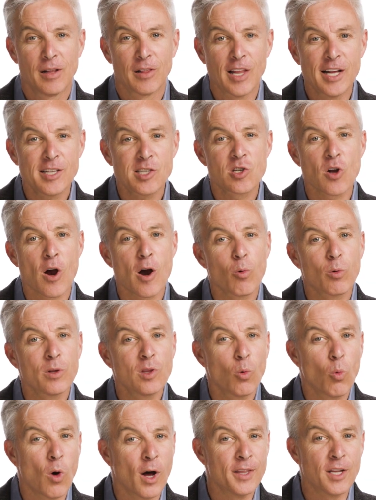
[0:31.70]
Let's start with
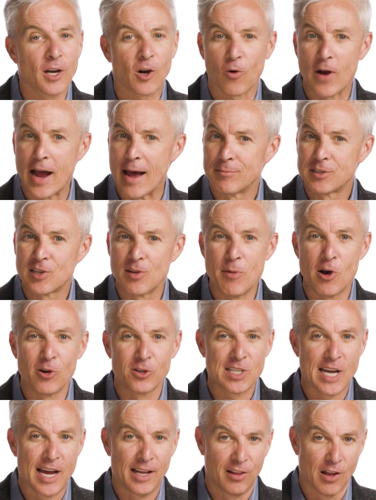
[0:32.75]
the one that grabs the
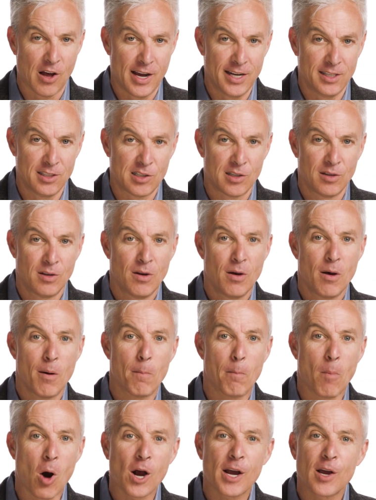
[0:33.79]
most headlines:
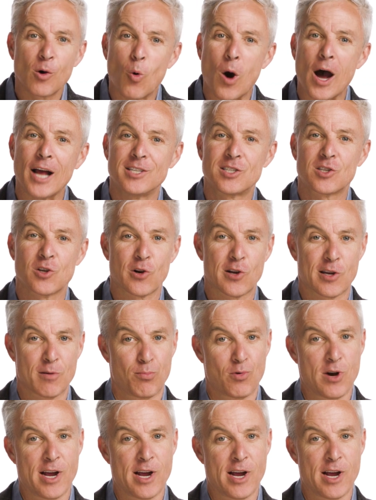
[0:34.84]
market-wide circuit